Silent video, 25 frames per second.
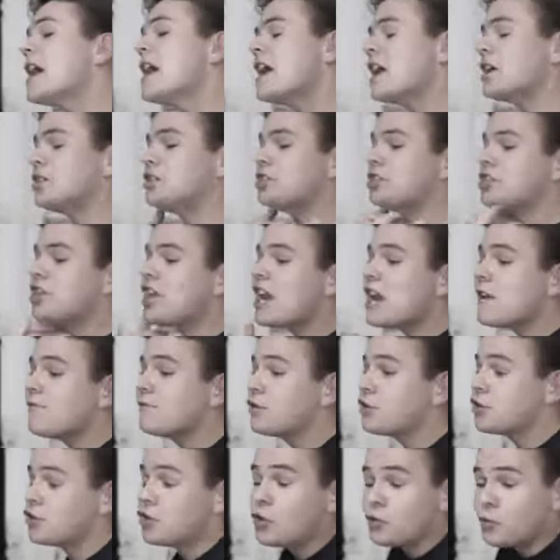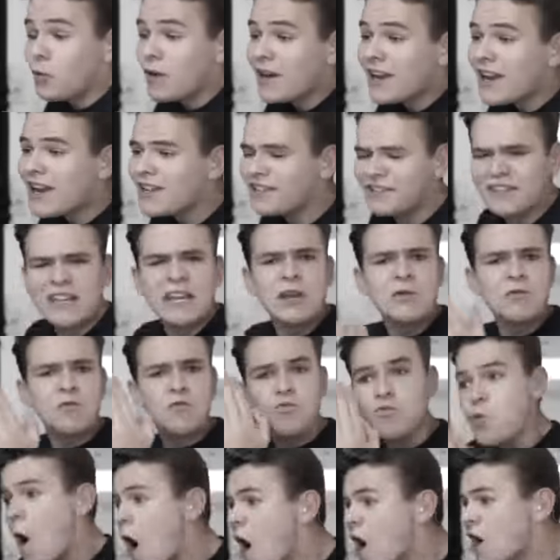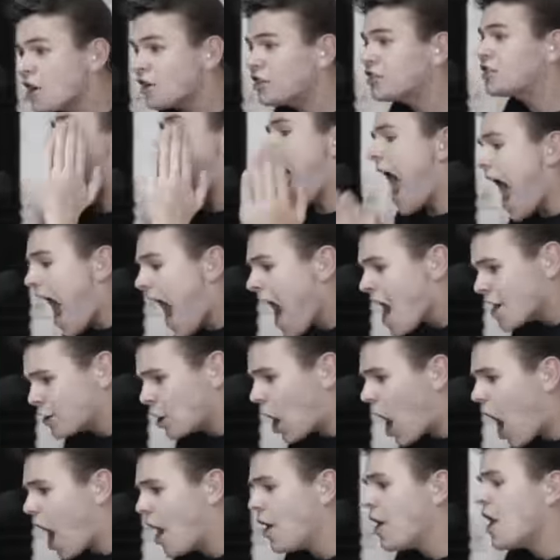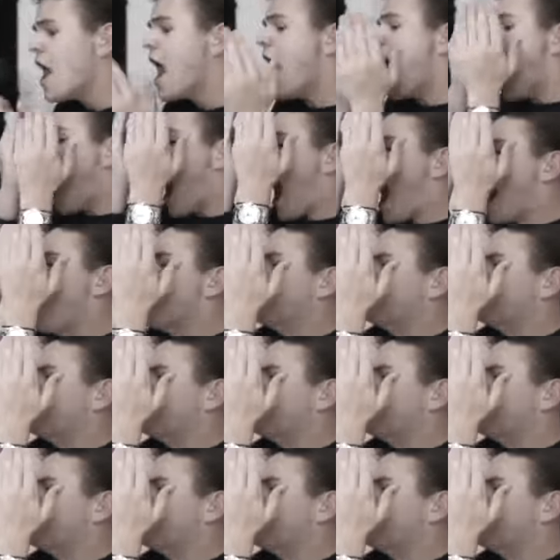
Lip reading: achieved to release the worst add-on I've